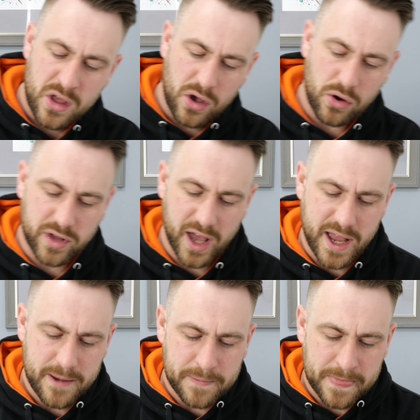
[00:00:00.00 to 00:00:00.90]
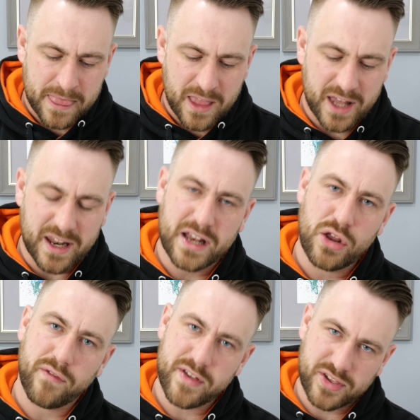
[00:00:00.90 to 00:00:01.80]
Okay? And then
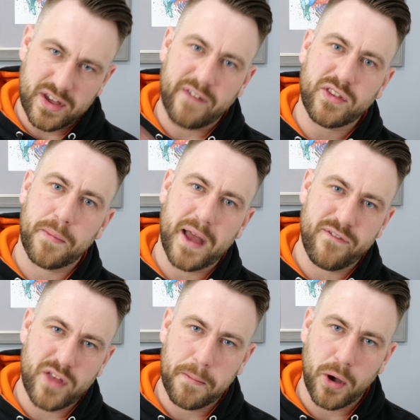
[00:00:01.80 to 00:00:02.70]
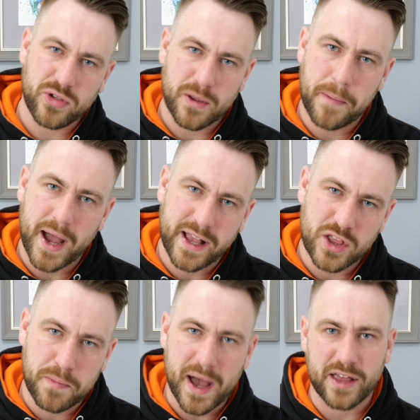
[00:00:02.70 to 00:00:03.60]
you obviously have to pay for your post and
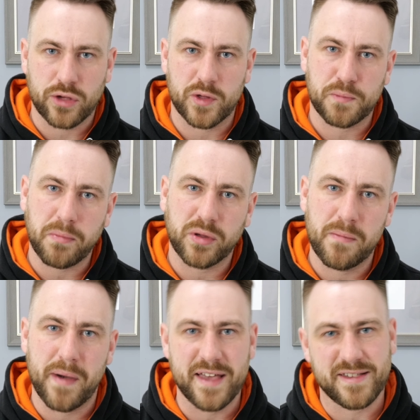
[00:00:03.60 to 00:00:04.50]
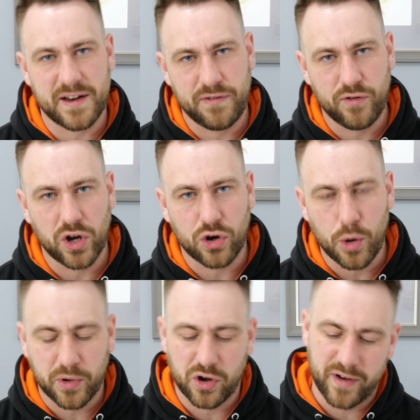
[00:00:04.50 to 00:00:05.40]
package back, so it's probably best that if you've got a
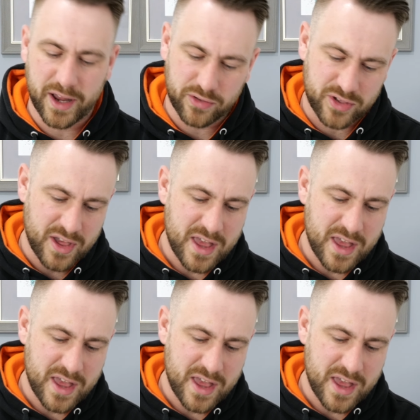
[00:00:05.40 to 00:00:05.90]
couple of reels,